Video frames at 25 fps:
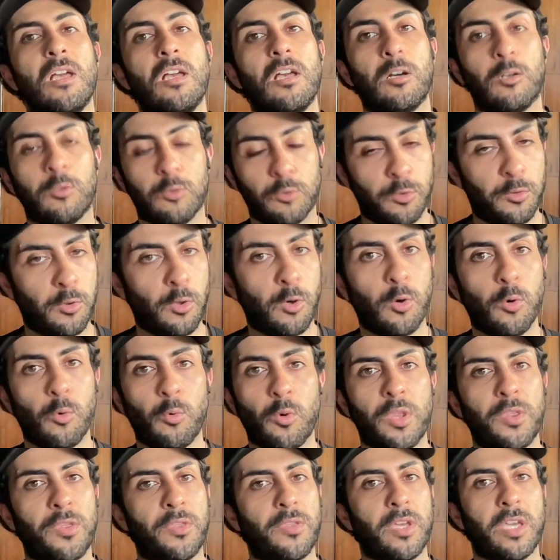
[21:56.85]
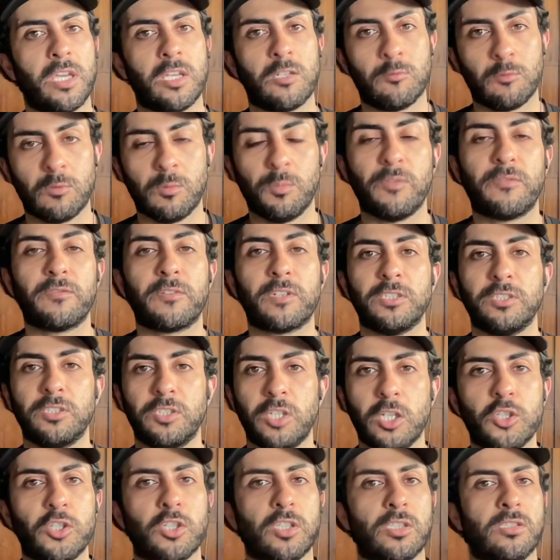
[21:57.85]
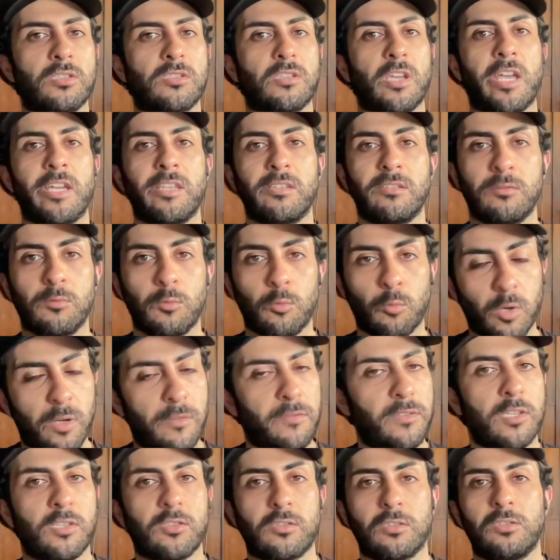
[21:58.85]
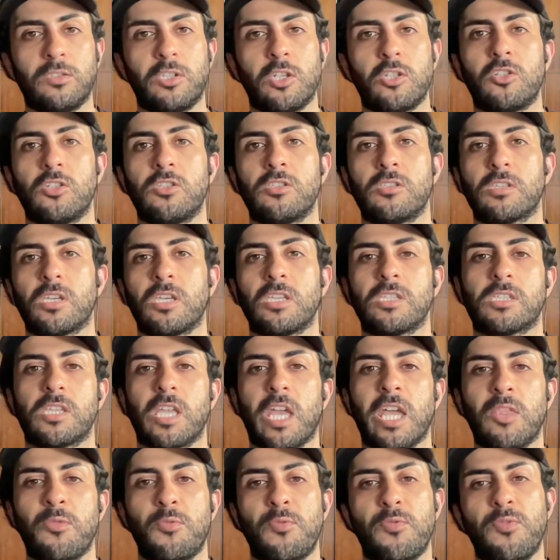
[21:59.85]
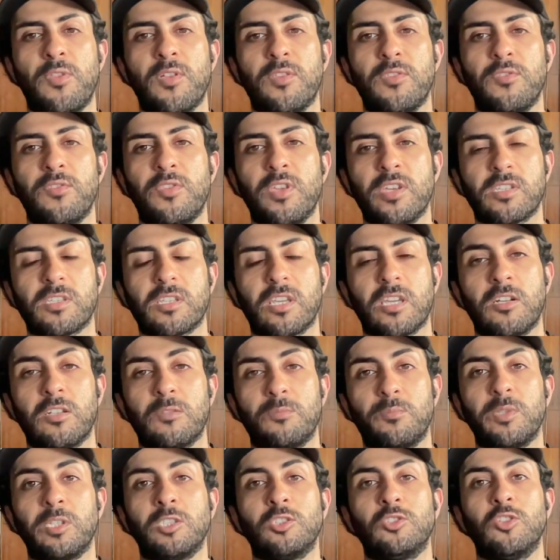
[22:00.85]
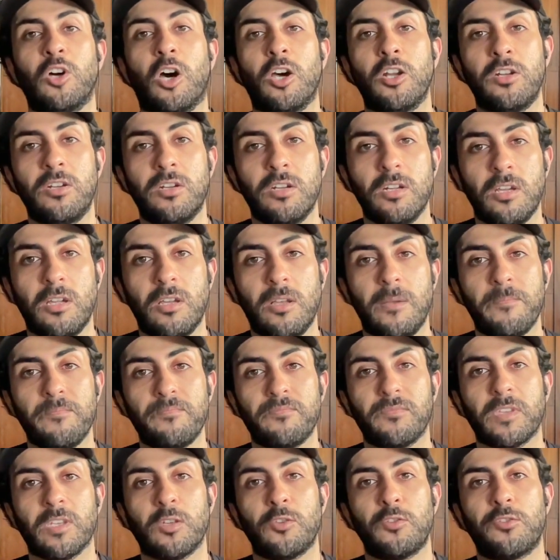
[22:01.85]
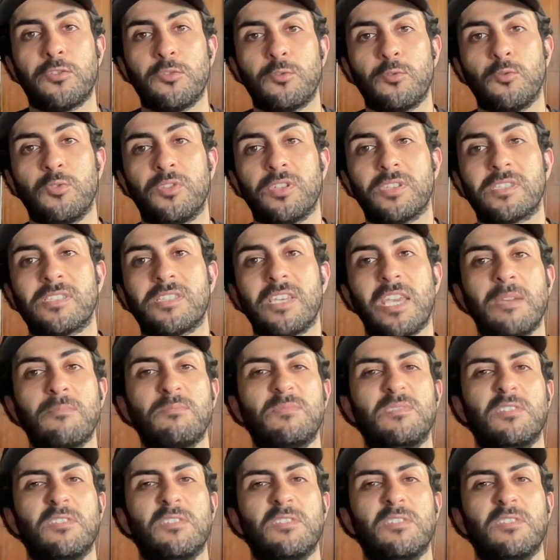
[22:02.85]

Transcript: although with a group of conditions, and one of these conditions is that this cannot be done through the same